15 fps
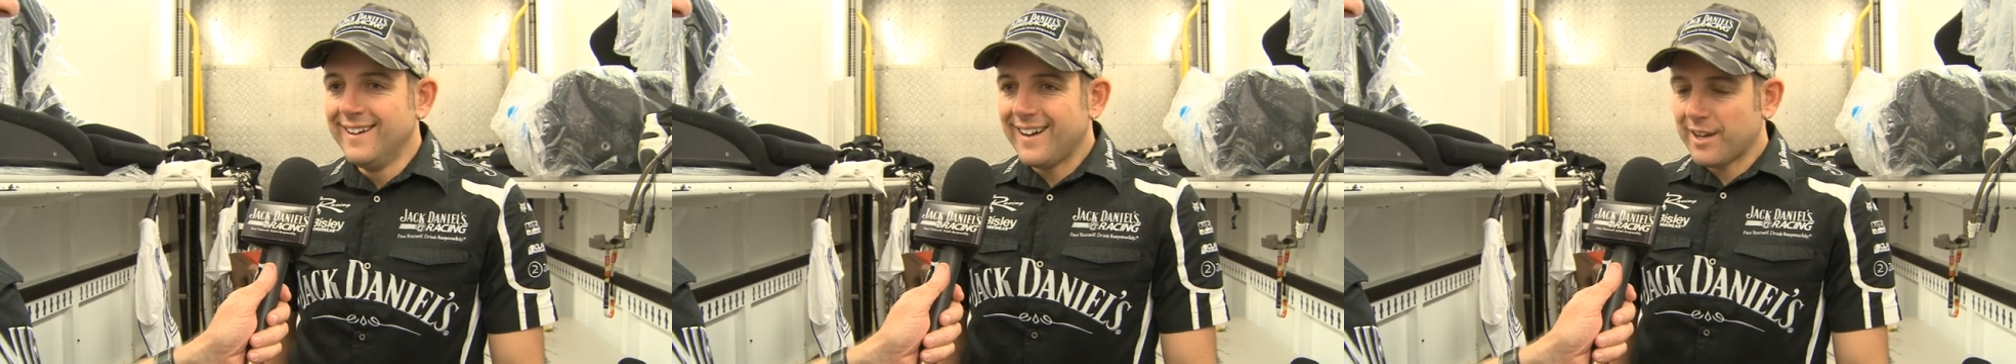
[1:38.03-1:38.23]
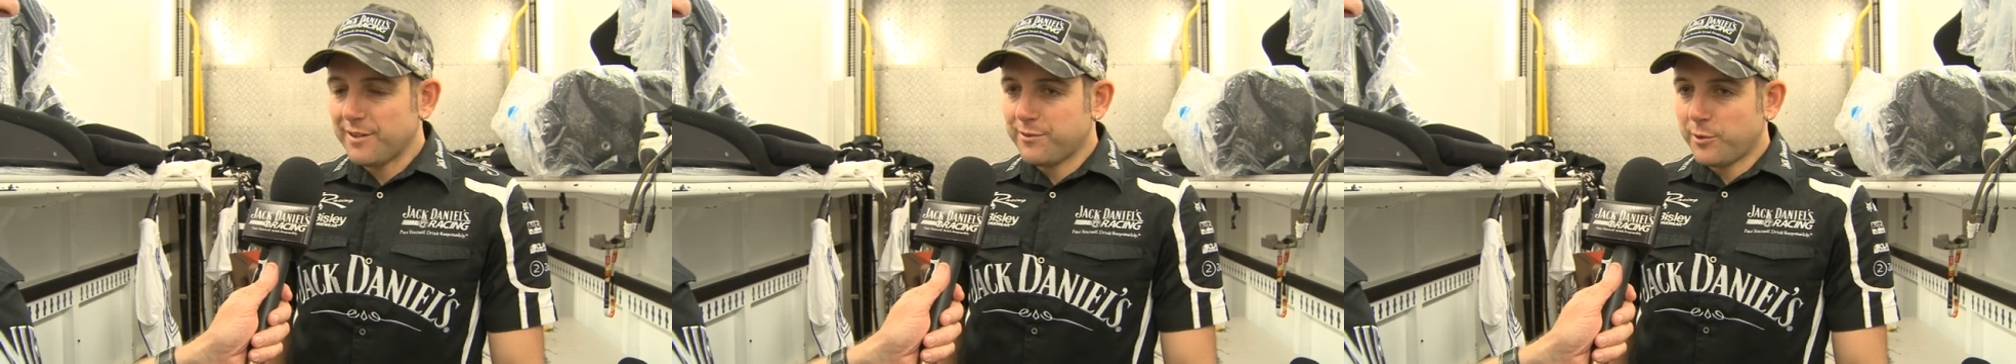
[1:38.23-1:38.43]

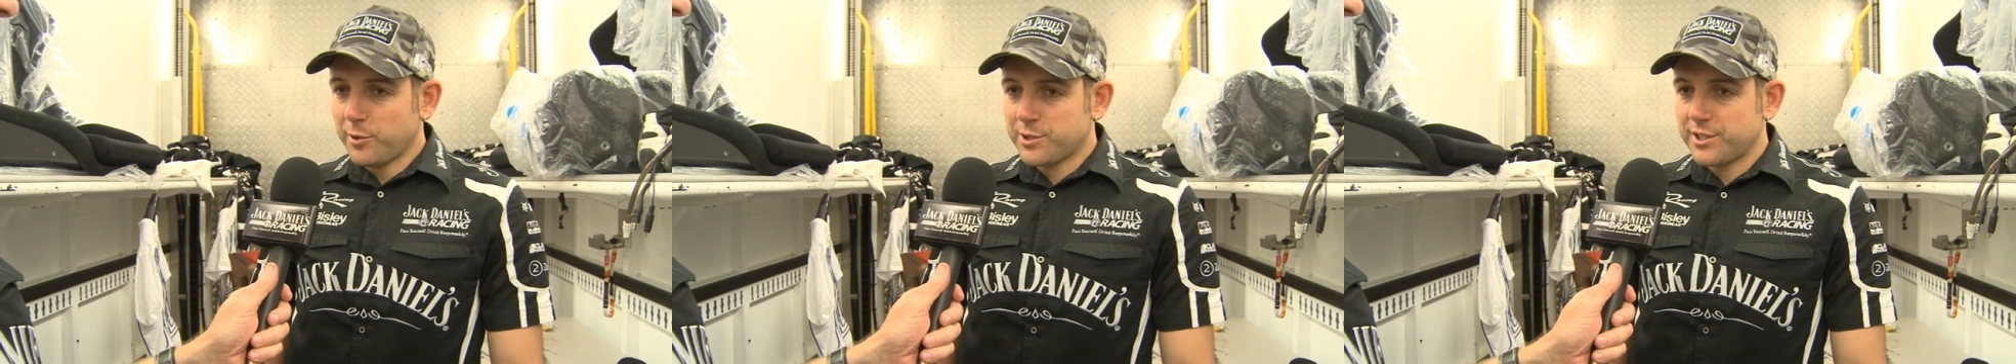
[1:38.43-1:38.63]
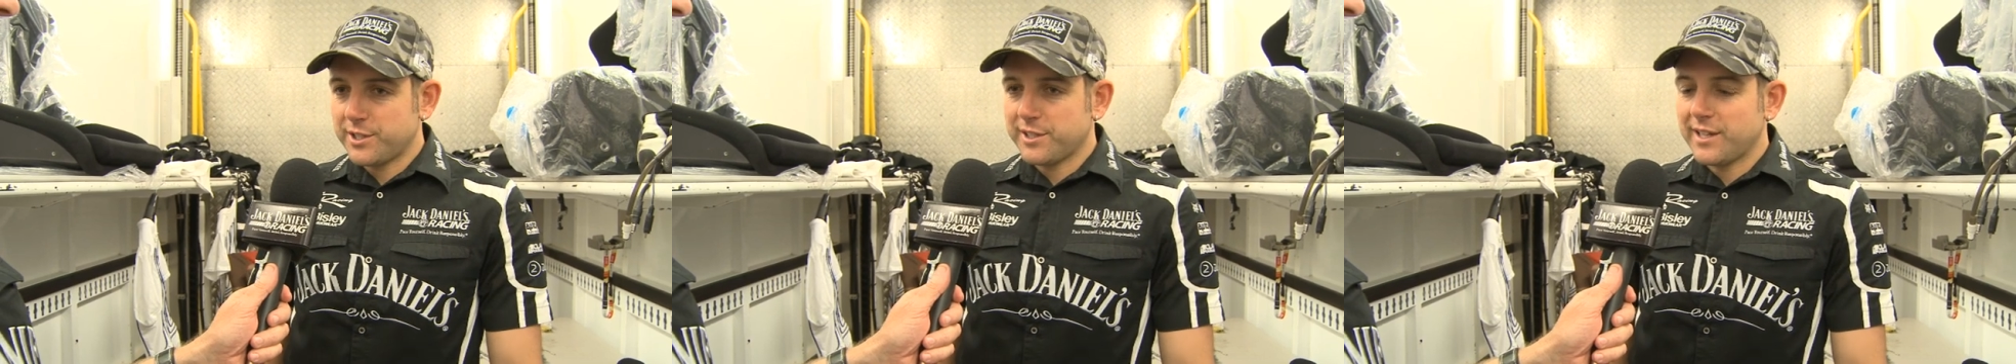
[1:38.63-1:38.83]

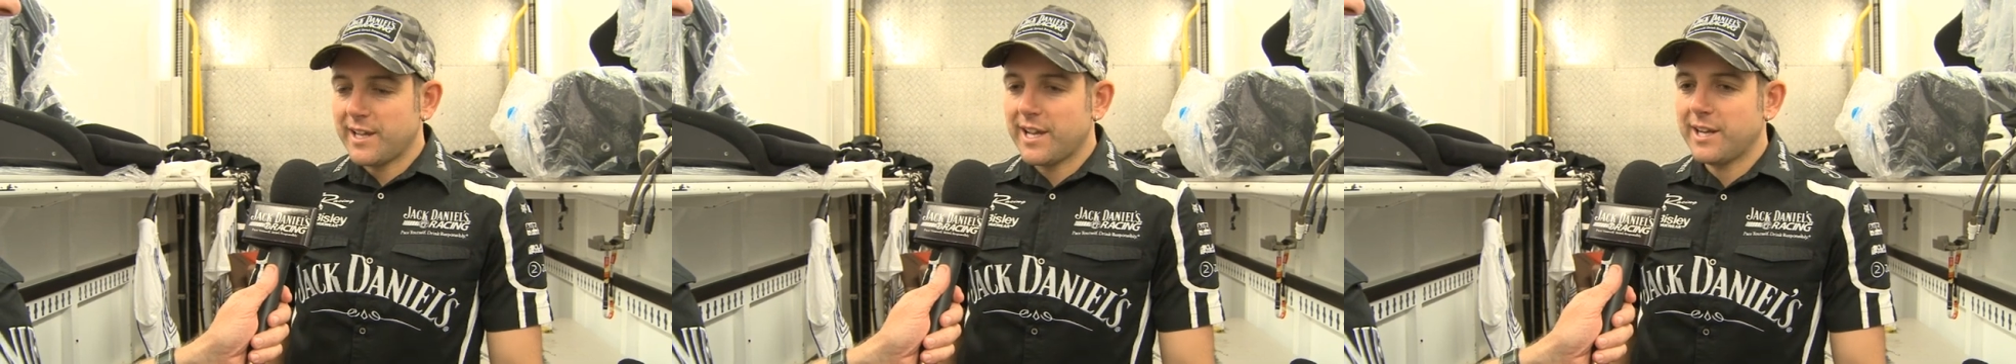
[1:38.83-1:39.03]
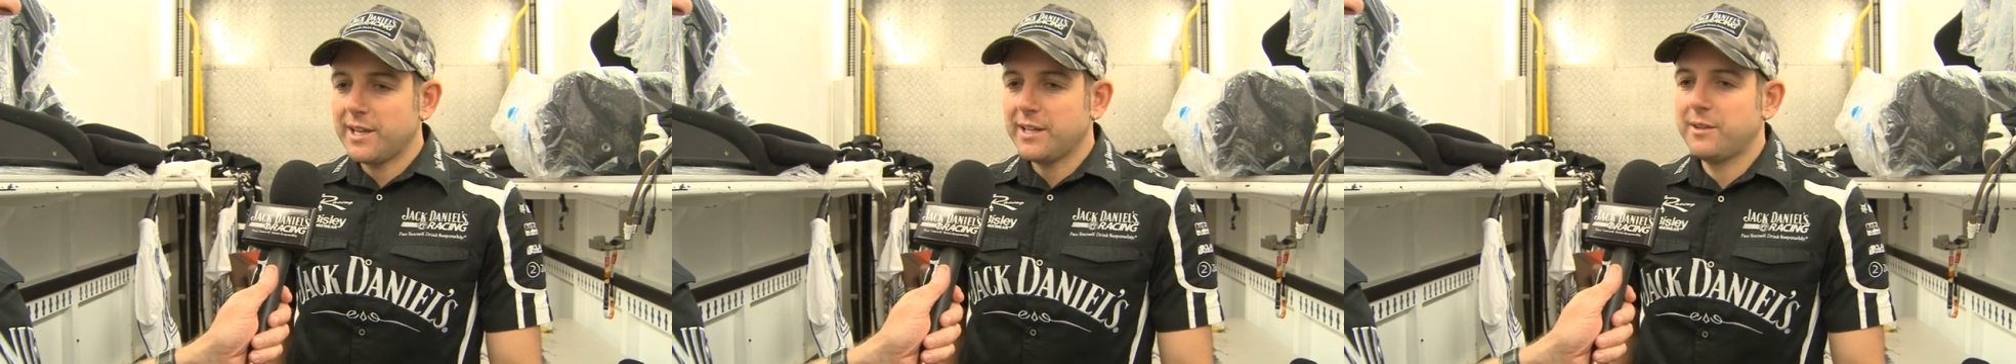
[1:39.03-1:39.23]
unfortunately
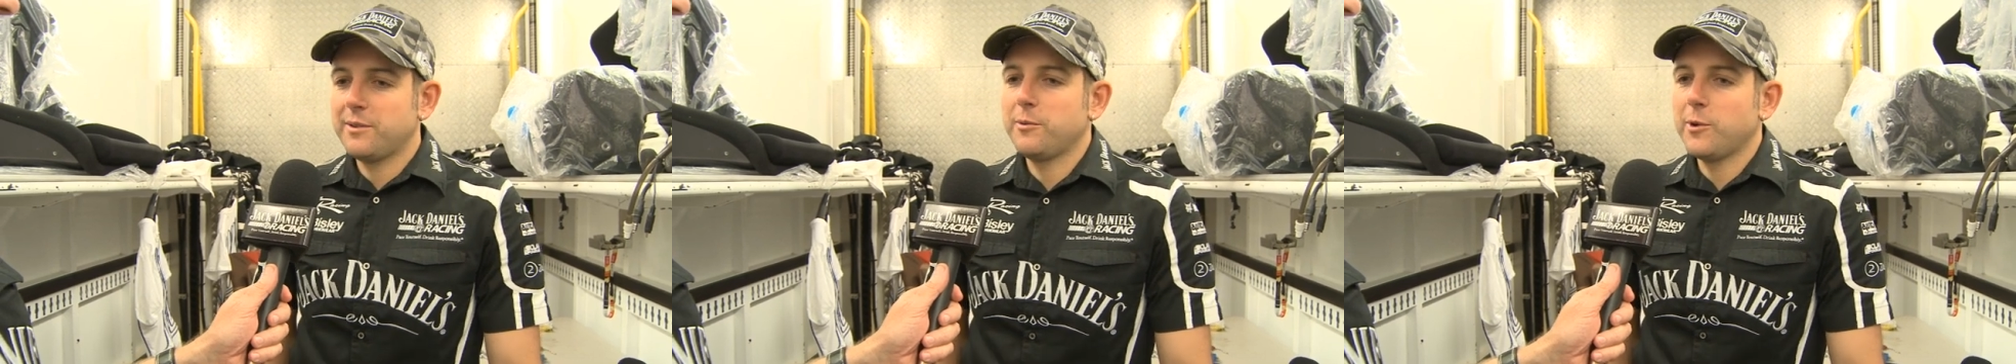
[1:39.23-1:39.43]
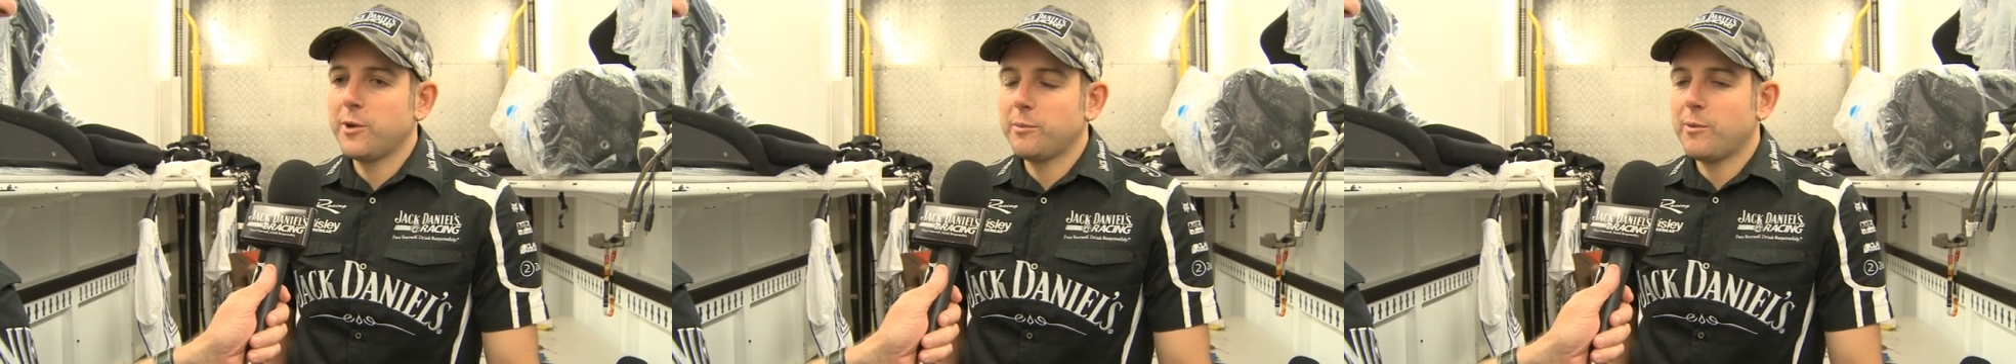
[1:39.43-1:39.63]
only
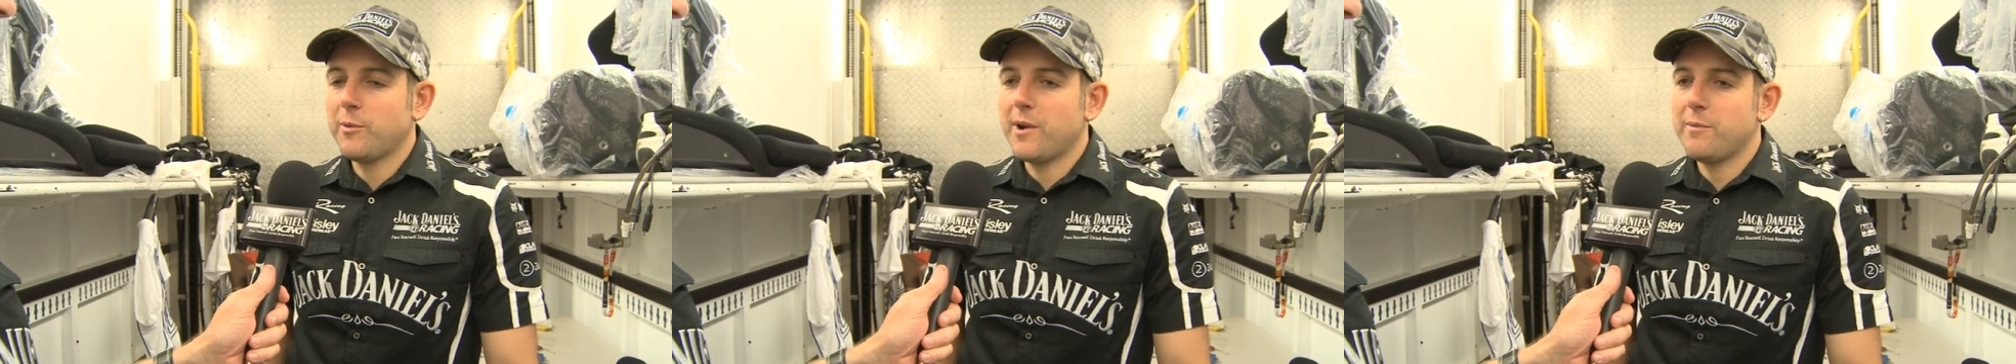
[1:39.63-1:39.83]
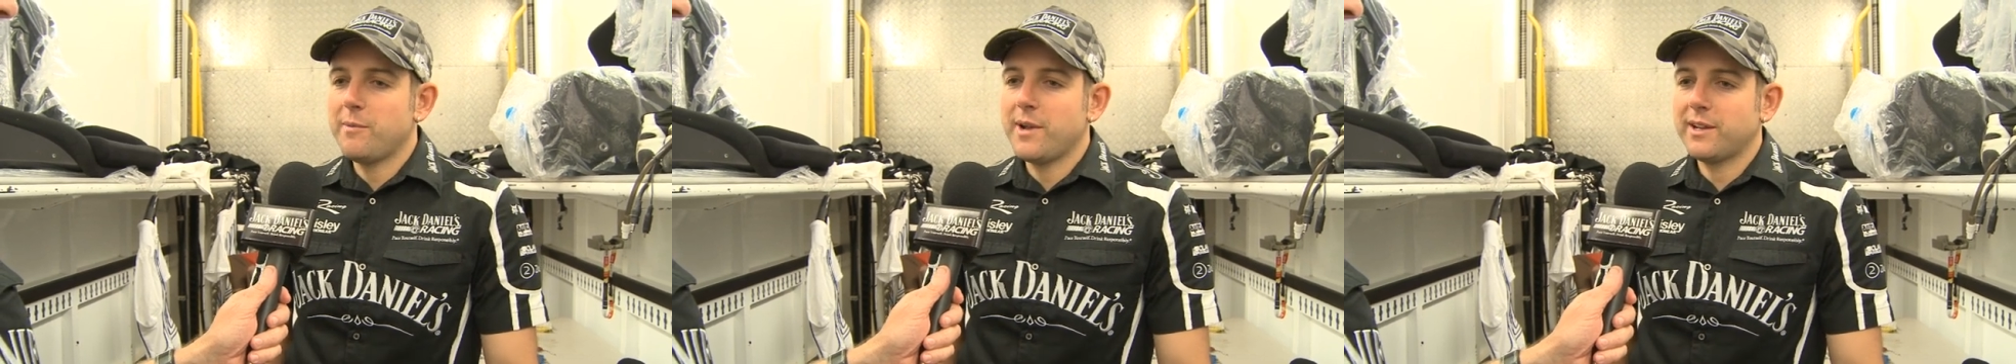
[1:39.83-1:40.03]
worked my
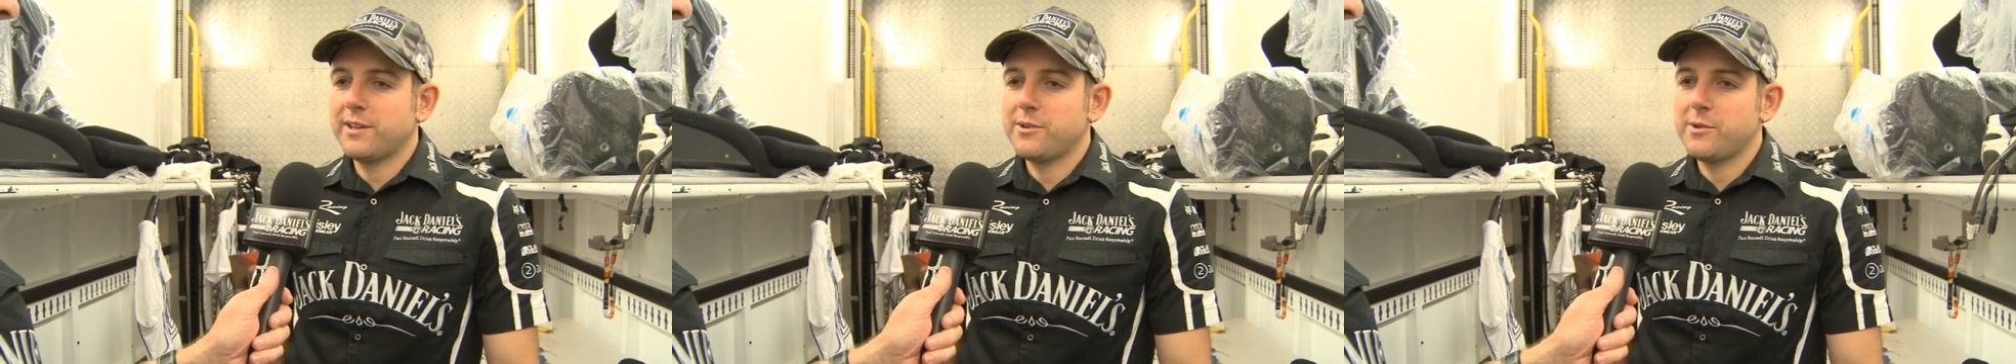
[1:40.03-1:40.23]
way back